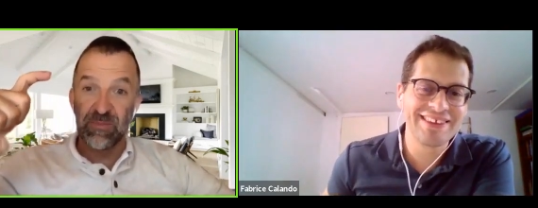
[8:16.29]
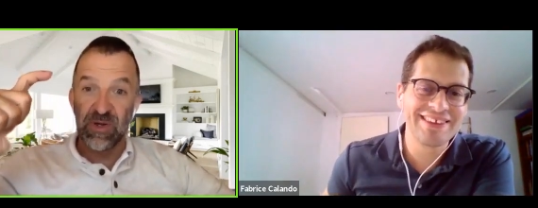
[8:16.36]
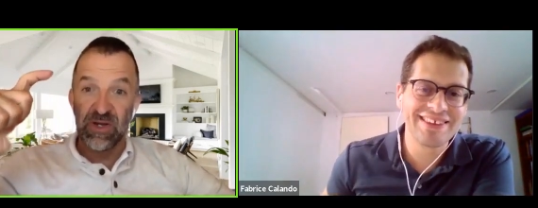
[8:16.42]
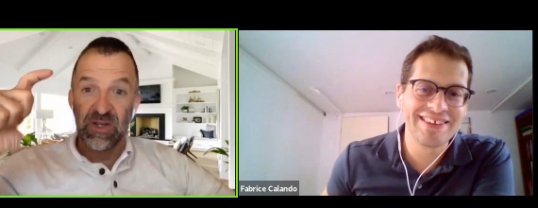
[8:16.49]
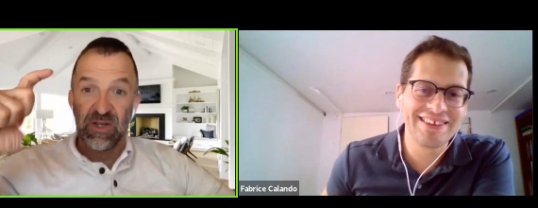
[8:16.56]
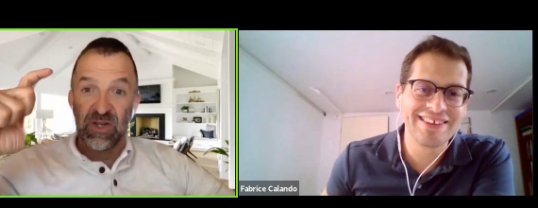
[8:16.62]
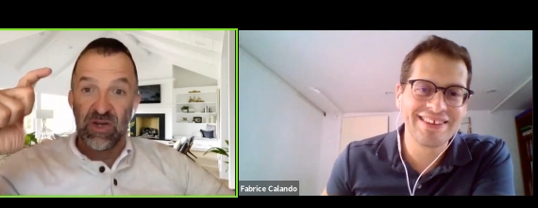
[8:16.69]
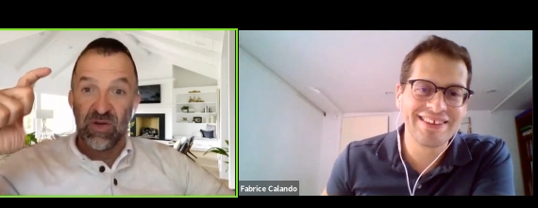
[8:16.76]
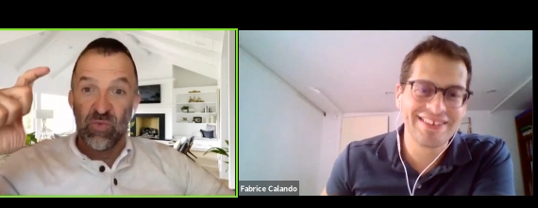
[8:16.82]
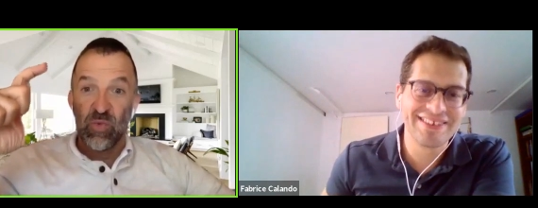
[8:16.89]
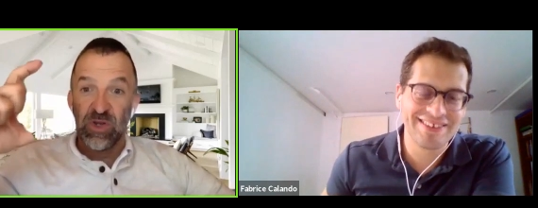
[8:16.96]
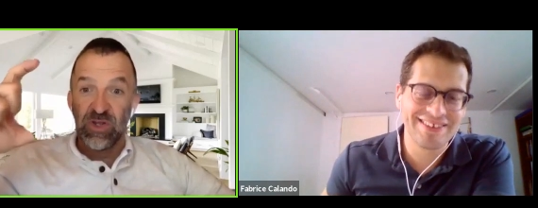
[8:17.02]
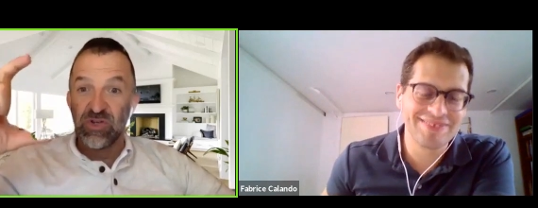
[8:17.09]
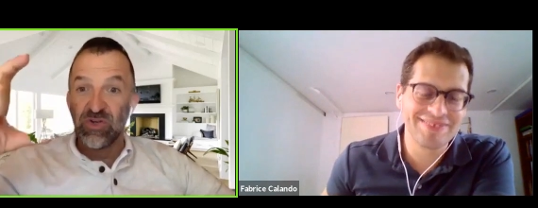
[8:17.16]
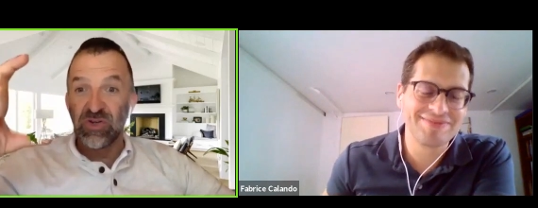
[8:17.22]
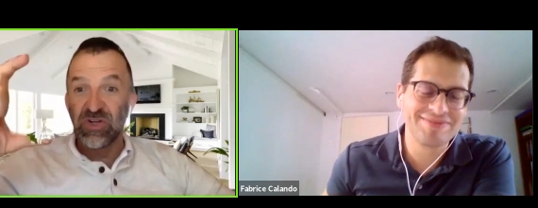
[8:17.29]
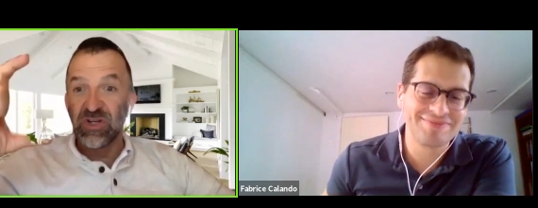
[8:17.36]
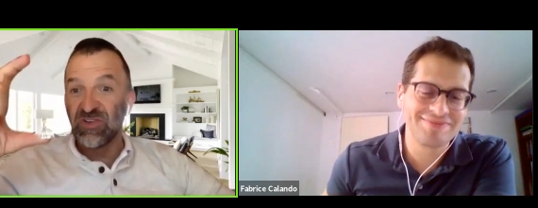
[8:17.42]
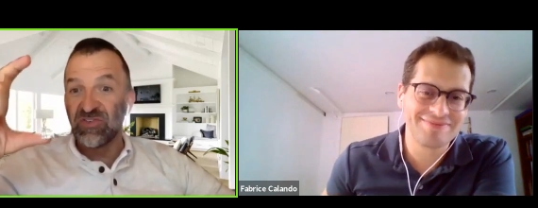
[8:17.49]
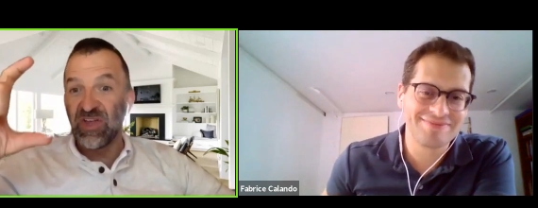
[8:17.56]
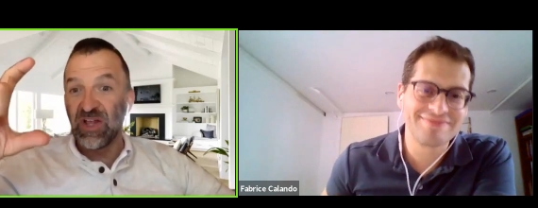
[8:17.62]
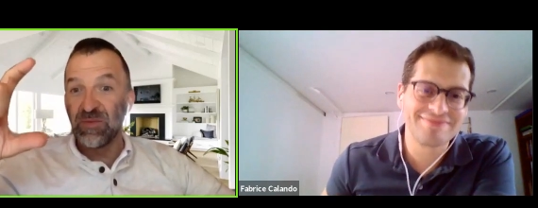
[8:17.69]
Speaker 1: But what you're going
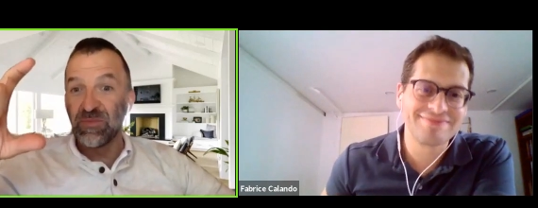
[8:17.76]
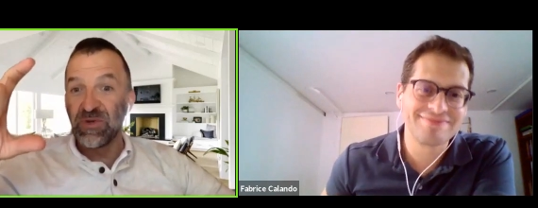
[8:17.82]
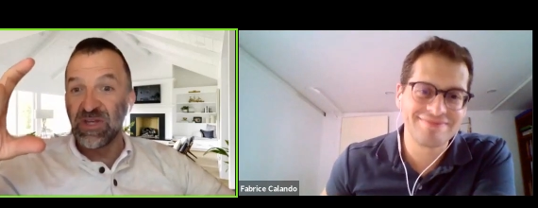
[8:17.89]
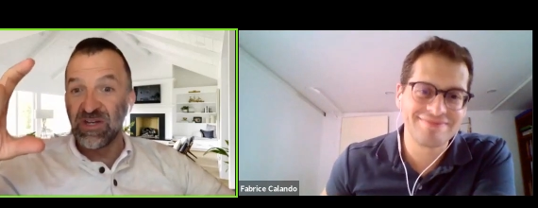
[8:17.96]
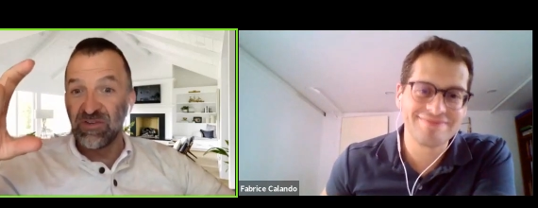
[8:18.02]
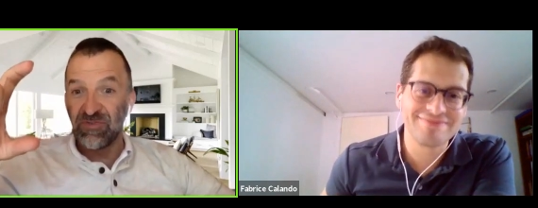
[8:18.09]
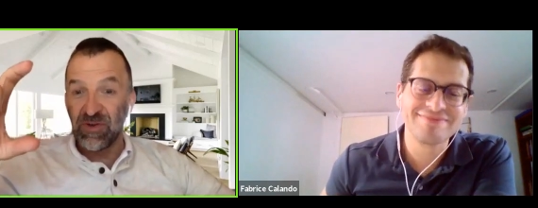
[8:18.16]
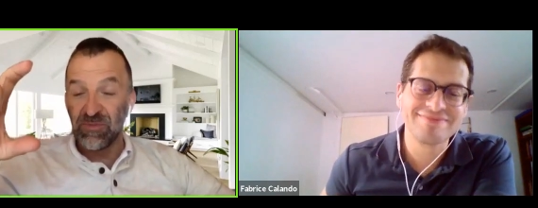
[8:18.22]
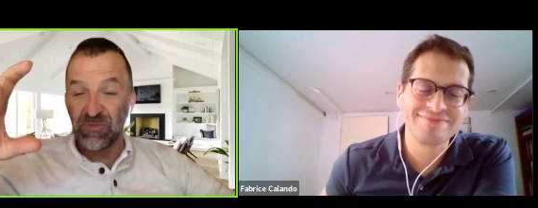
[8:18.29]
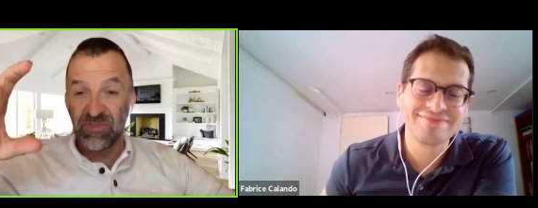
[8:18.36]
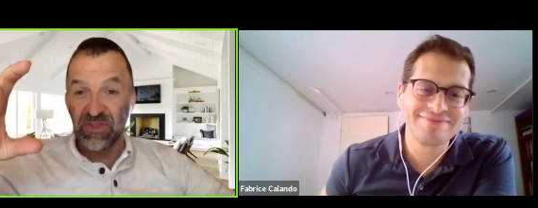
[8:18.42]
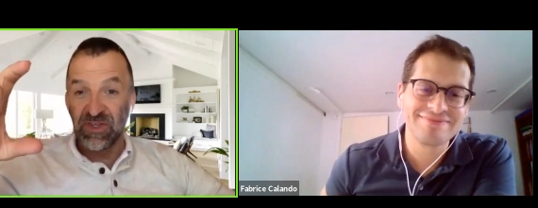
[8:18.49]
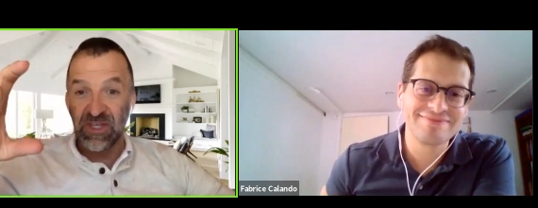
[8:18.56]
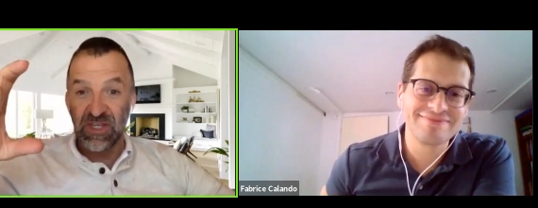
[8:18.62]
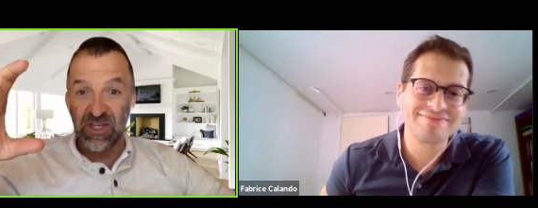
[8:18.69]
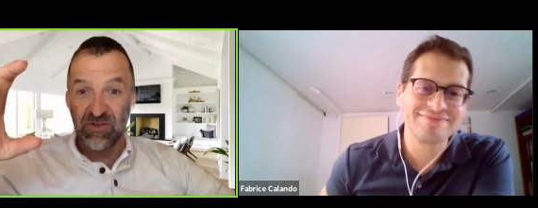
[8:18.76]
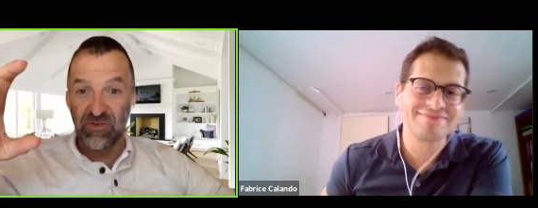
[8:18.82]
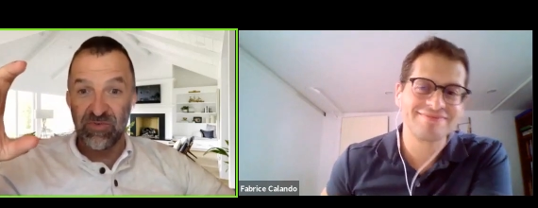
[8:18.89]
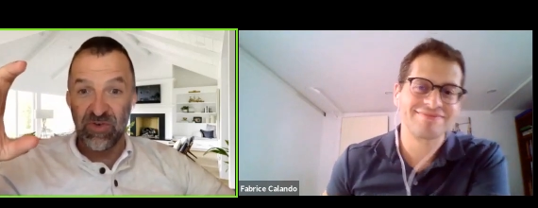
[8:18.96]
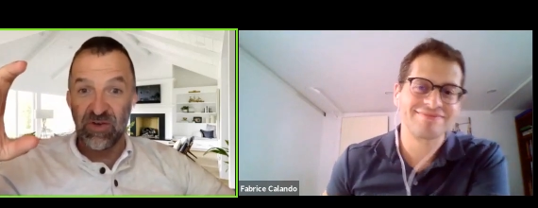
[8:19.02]
to tell me, and if I'm thinking of,